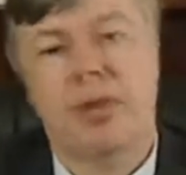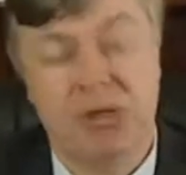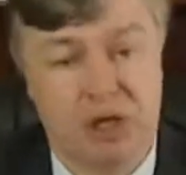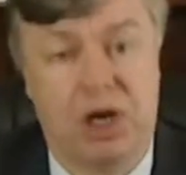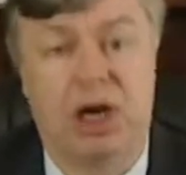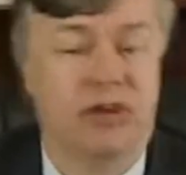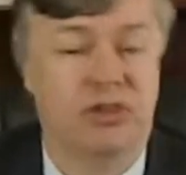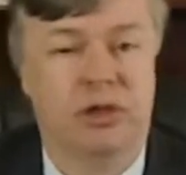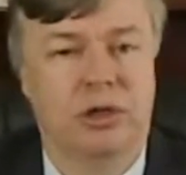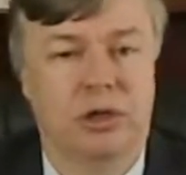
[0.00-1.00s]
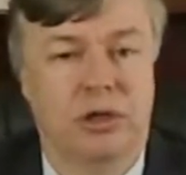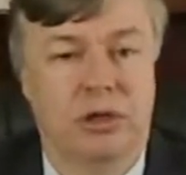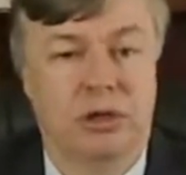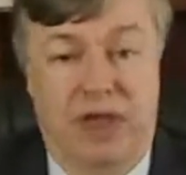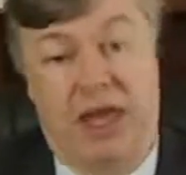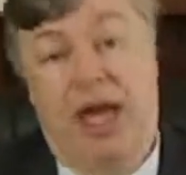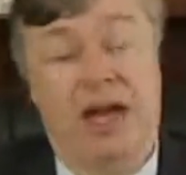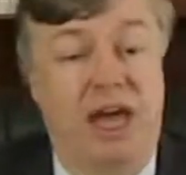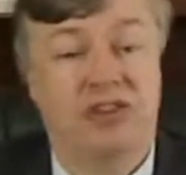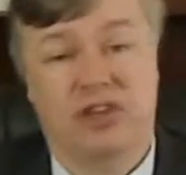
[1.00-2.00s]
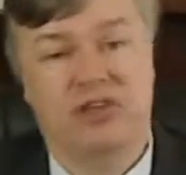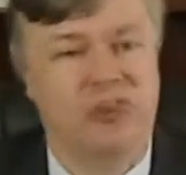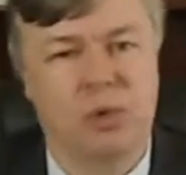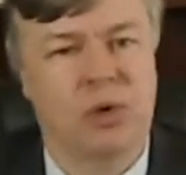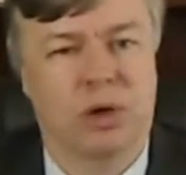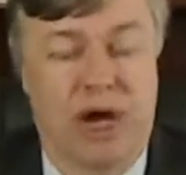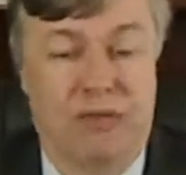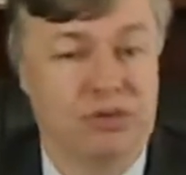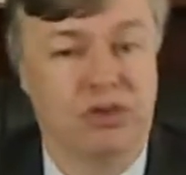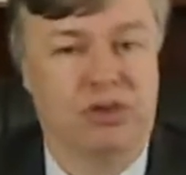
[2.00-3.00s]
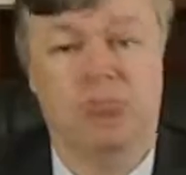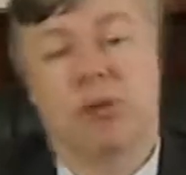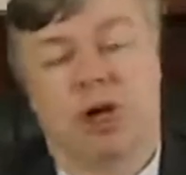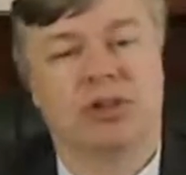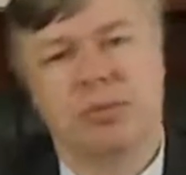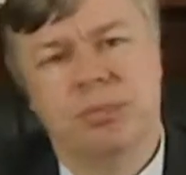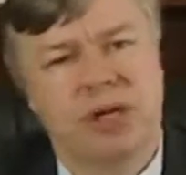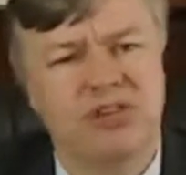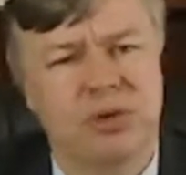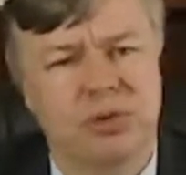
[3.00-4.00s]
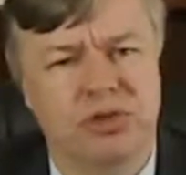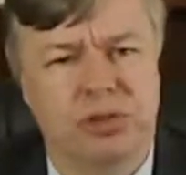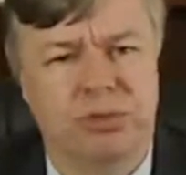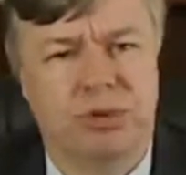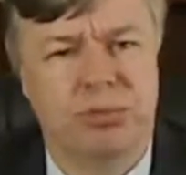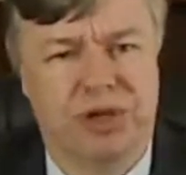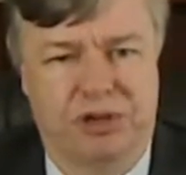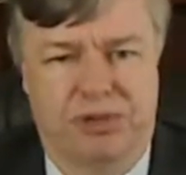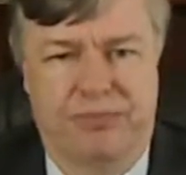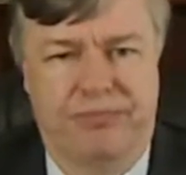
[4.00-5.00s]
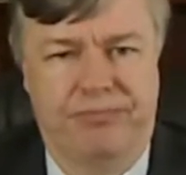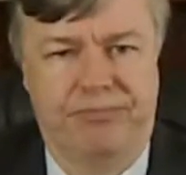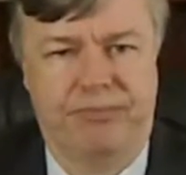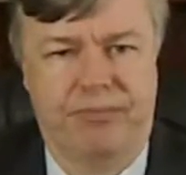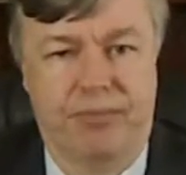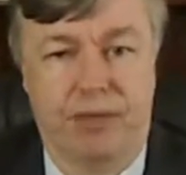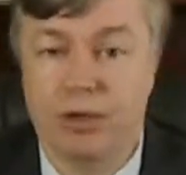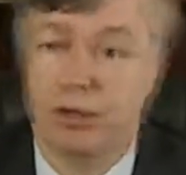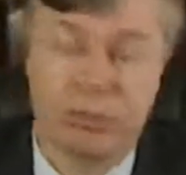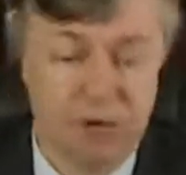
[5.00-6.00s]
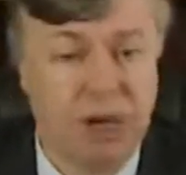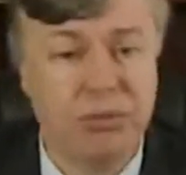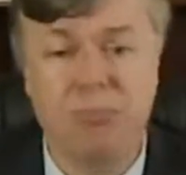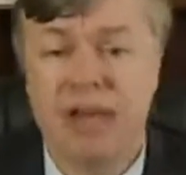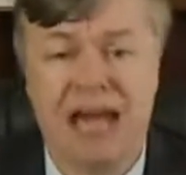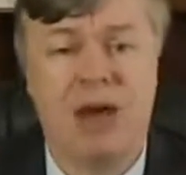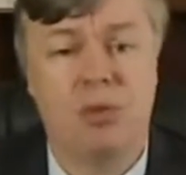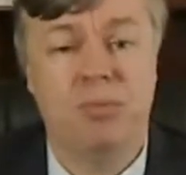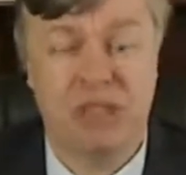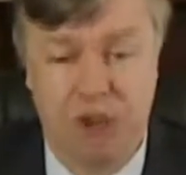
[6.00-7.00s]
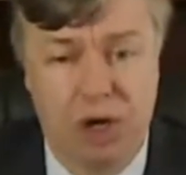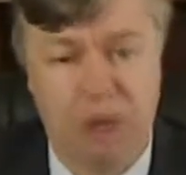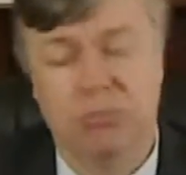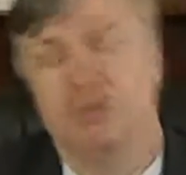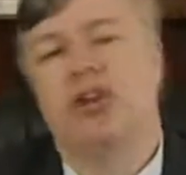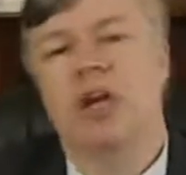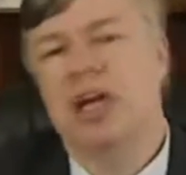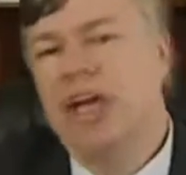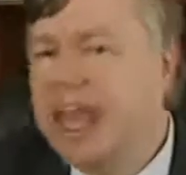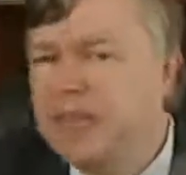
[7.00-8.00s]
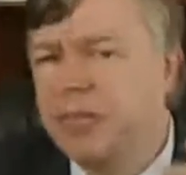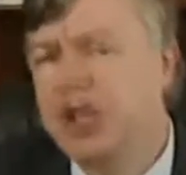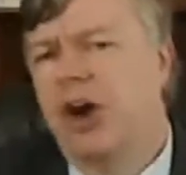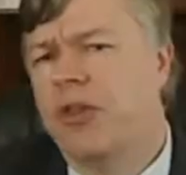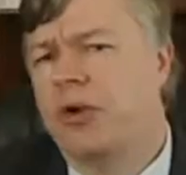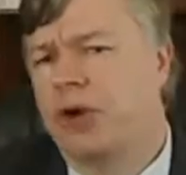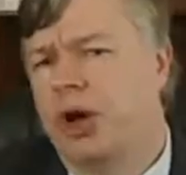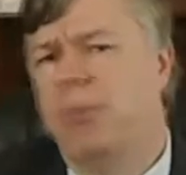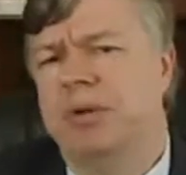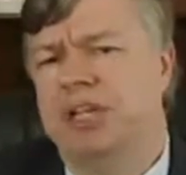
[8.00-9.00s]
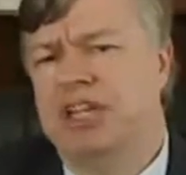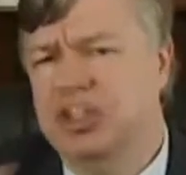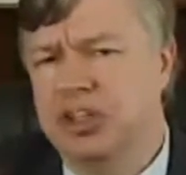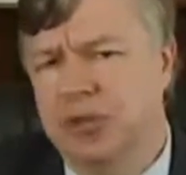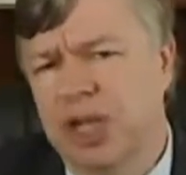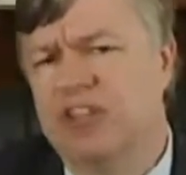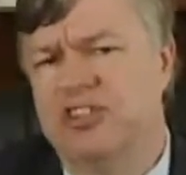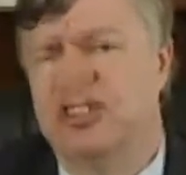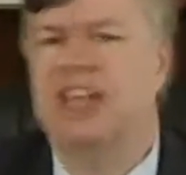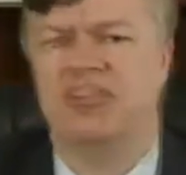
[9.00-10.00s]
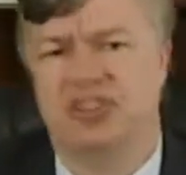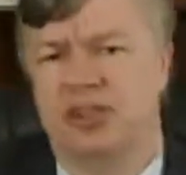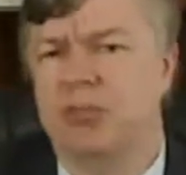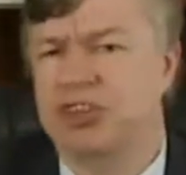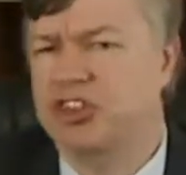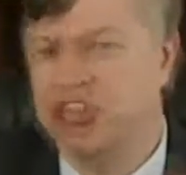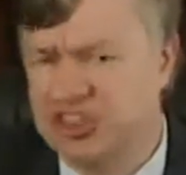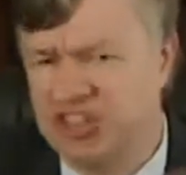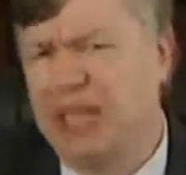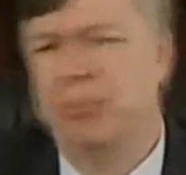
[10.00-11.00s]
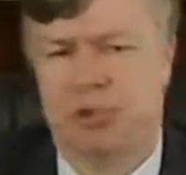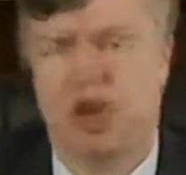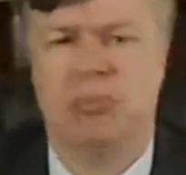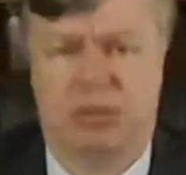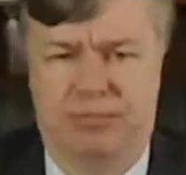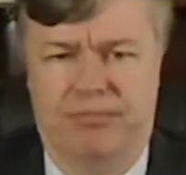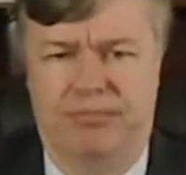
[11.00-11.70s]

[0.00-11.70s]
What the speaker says: because they had assets that were obviously marked at a place that was inappropriate. The problem now becomes every other company in the United States is subject to the same problem.